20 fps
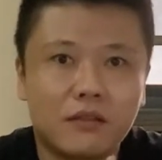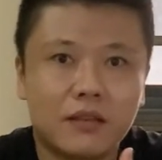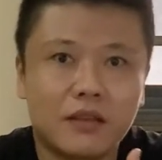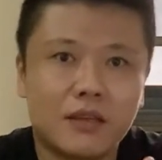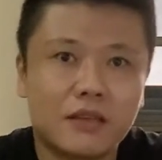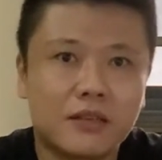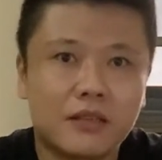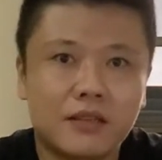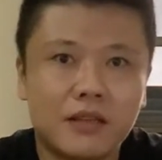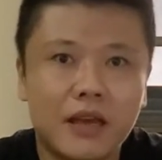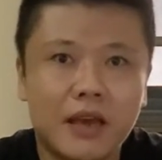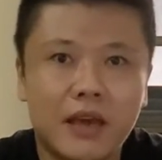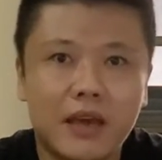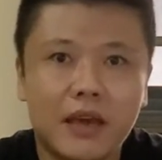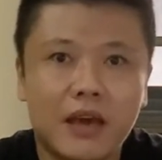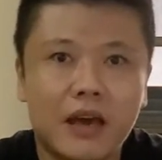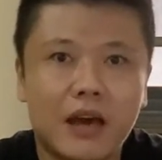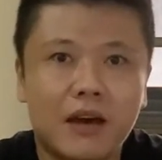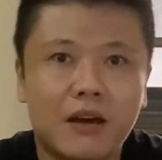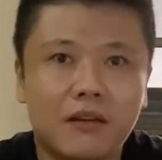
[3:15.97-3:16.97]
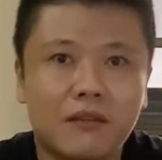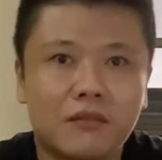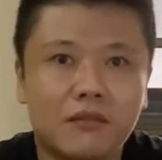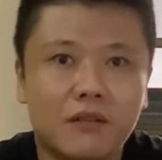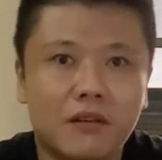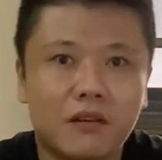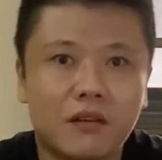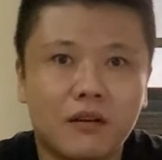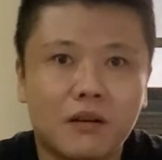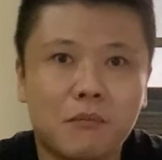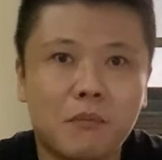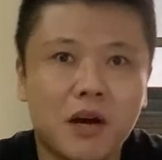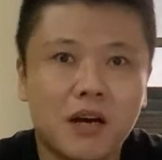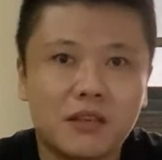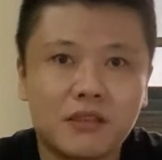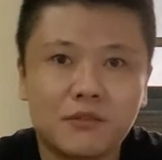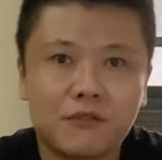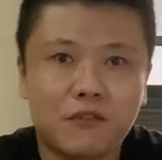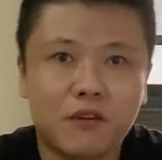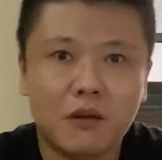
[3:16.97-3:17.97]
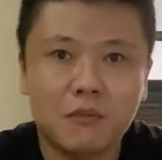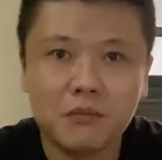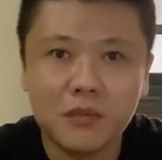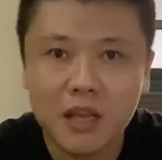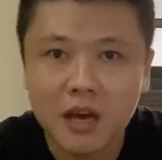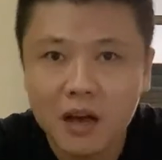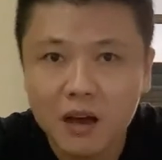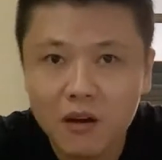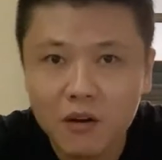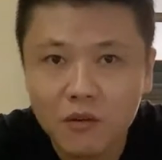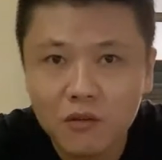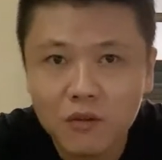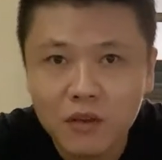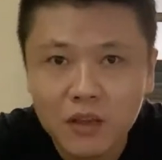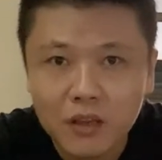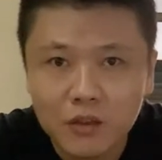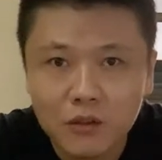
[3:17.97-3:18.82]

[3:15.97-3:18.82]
let's say a month from now